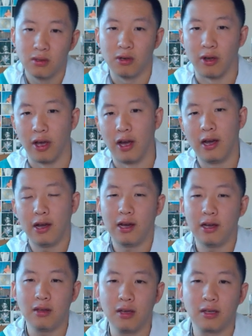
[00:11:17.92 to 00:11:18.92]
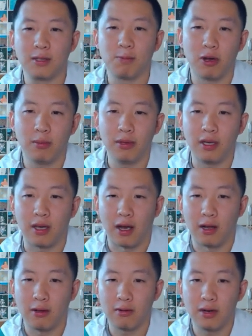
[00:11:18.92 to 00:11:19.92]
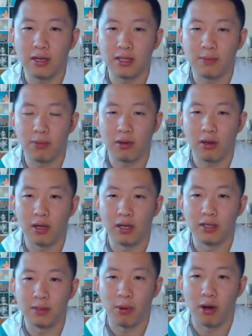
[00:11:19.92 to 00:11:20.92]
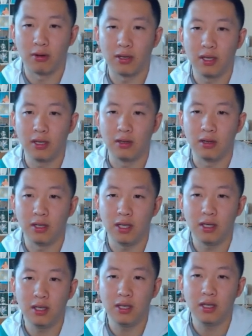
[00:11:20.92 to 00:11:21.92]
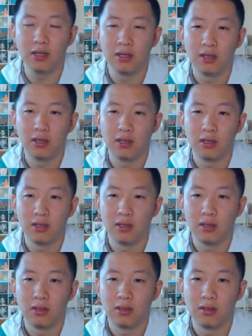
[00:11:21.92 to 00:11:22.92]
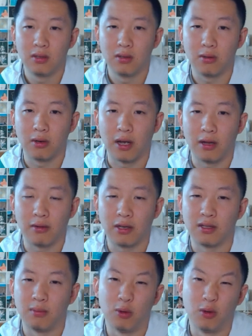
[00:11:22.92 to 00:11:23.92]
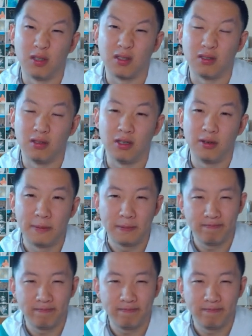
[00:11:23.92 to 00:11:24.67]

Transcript: Okay, I think it's probably Calyrex plus Palkia lead. Or Calyrex Amoonguss lead.